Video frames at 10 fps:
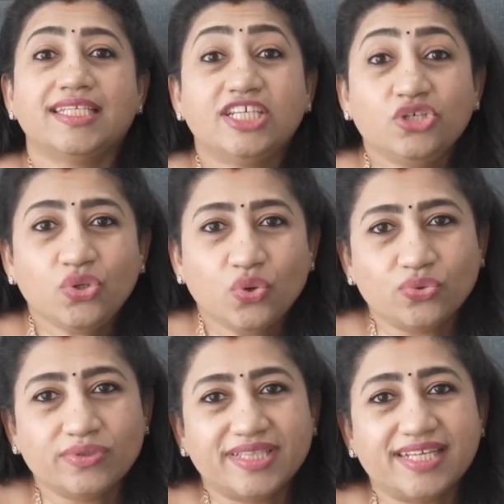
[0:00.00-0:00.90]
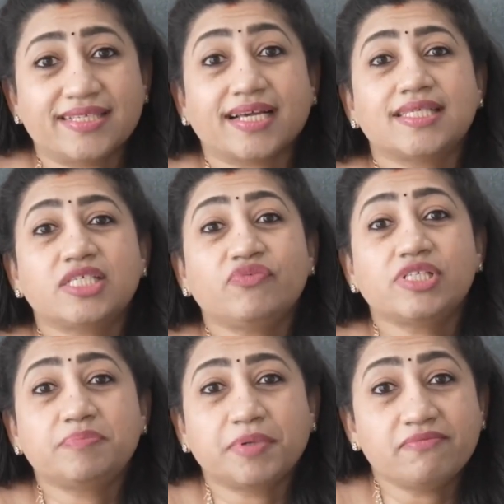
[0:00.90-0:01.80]
Did you know that
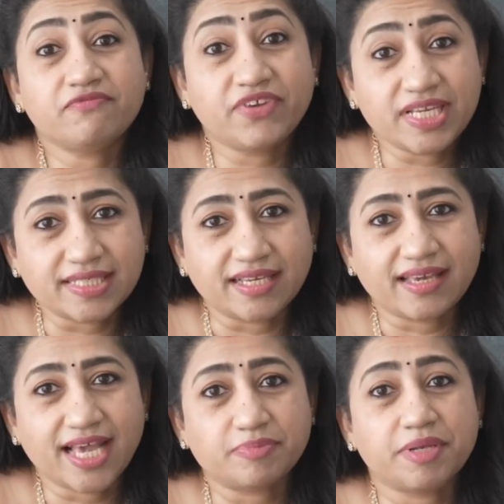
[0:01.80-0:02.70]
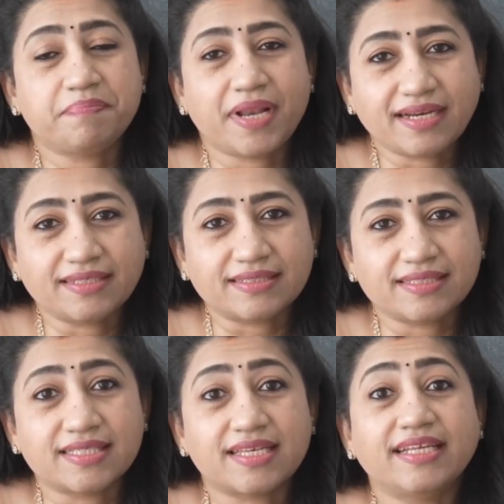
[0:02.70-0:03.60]
successful sperm freezing has been practiced
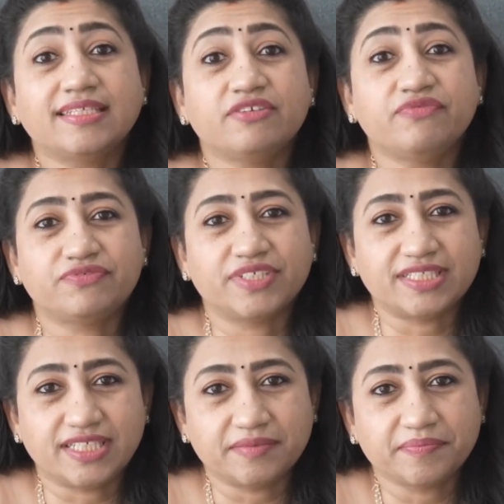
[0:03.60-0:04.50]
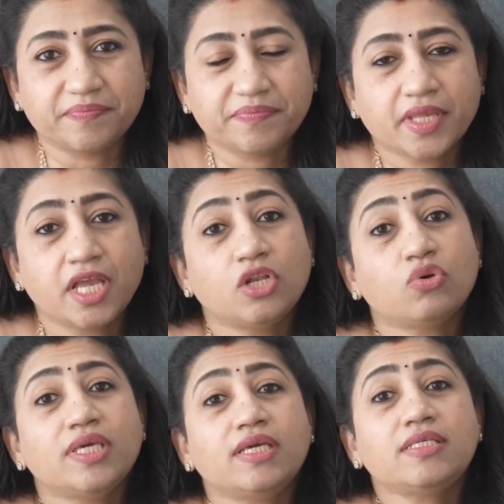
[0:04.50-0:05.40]
since 1953?
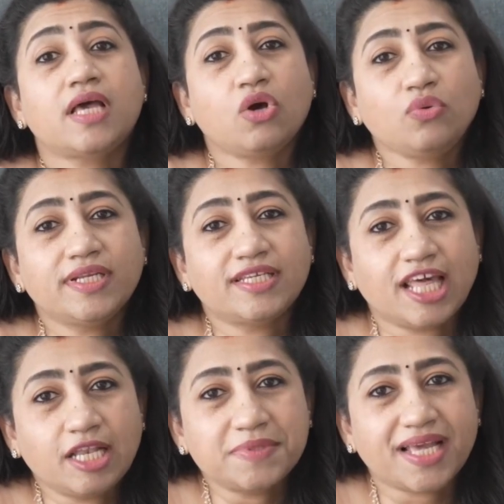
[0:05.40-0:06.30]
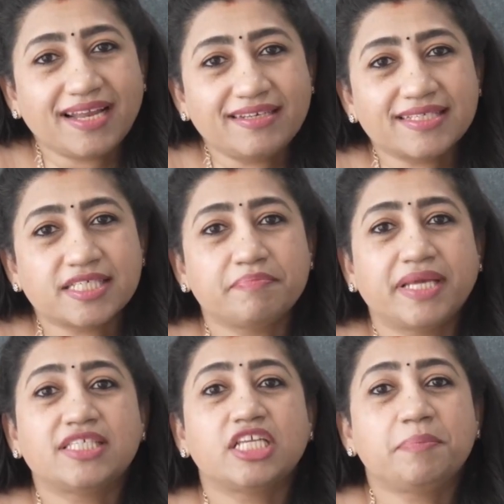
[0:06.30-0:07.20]
Now here's how it helps address
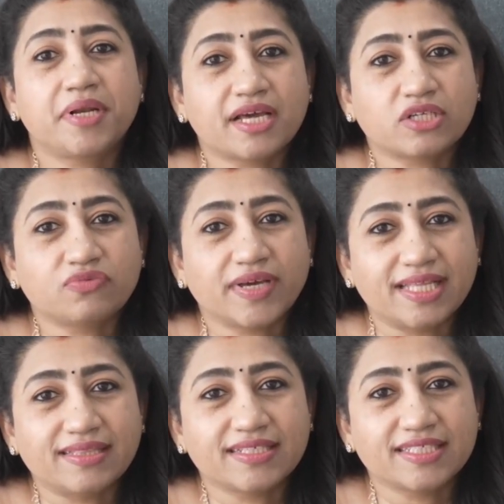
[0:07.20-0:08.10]
men's reproductive health